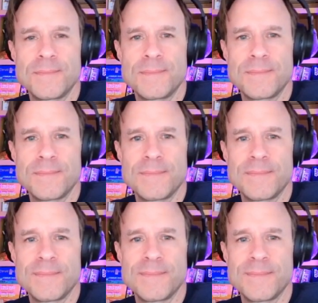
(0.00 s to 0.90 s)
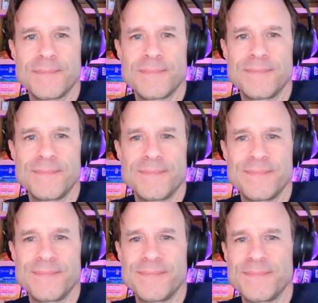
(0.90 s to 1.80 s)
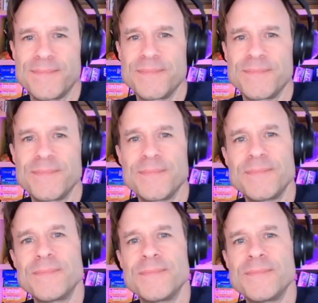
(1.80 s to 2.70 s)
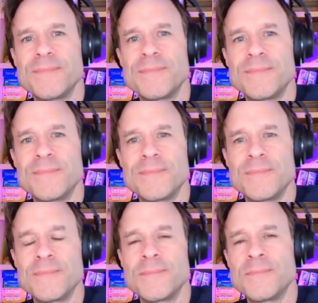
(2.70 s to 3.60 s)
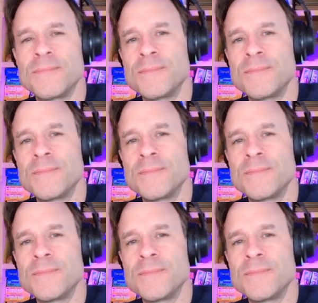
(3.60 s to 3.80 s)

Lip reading: This person isn't speaking.